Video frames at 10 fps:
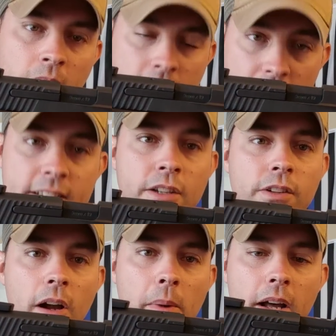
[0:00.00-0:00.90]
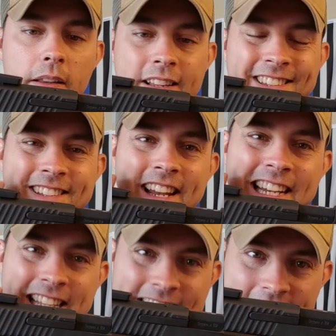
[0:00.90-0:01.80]
Next thing I'll talk about, this is an
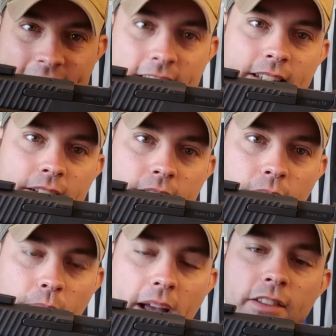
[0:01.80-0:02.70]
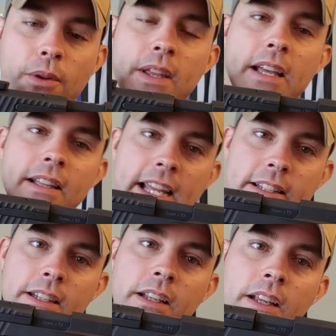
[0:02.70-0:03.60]
Elite, okay? So the
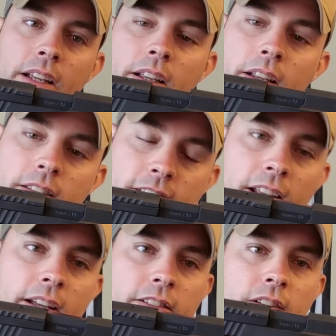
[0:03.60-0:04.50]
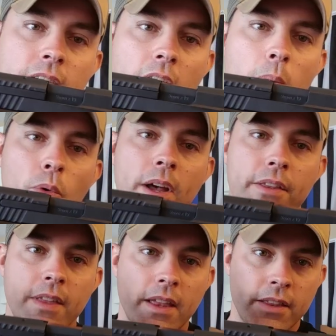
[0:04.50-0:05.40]
Elite SIGs come
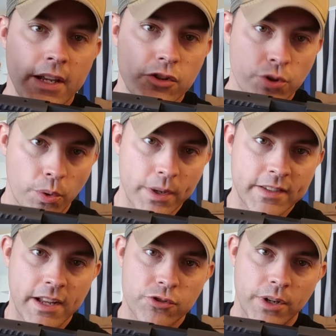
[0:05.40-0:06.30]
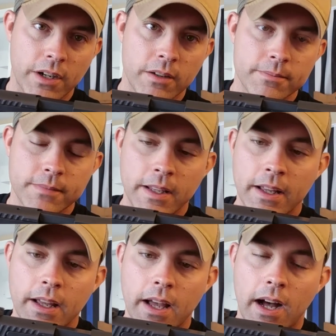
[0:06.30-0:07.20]
with the short reset trigger.
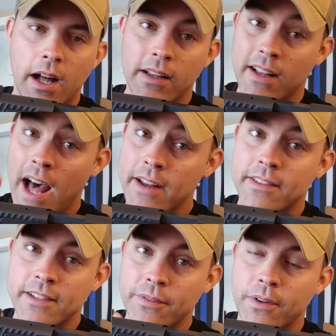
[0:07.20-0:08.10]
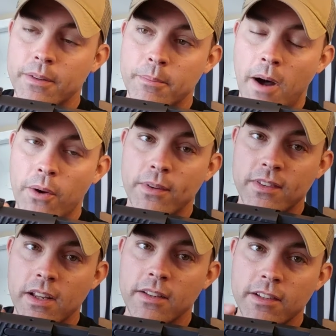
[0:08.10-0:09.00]
A lot of different model
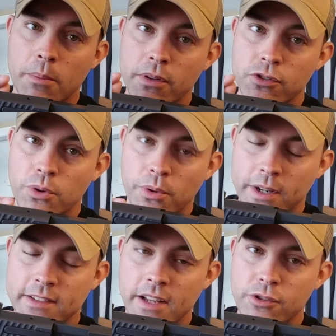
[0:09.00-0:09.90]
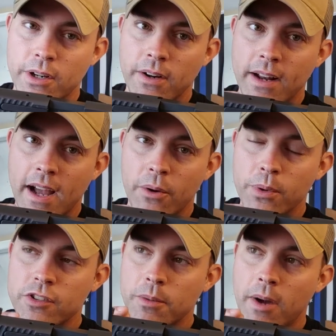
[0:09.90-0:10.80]
SIGs come with a short reset trigger now,
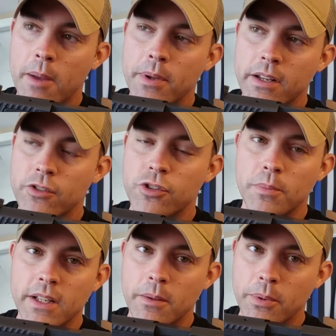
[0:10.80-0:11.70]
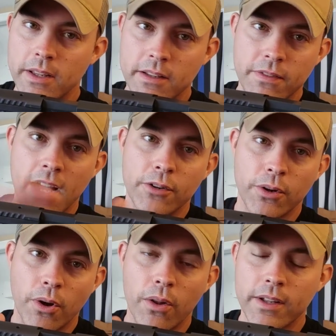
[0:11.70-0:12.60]
which in my opinion should be completely factory
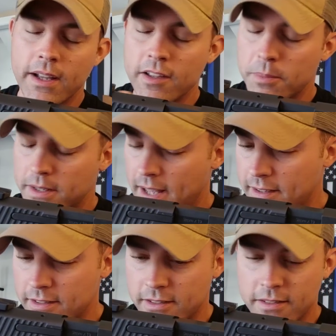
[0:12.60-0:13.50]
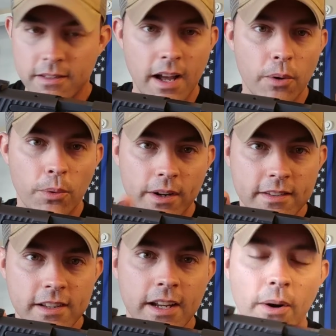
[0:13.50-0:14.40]
on all the guns, but I don't work at
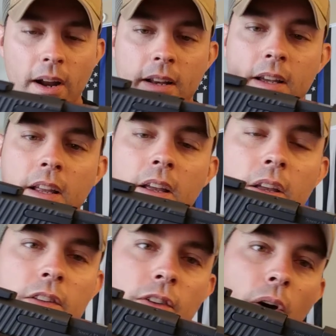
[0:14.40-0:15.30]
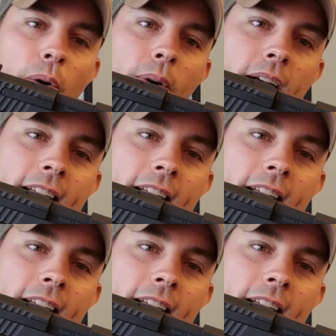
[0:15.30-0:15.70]
SIG, right? So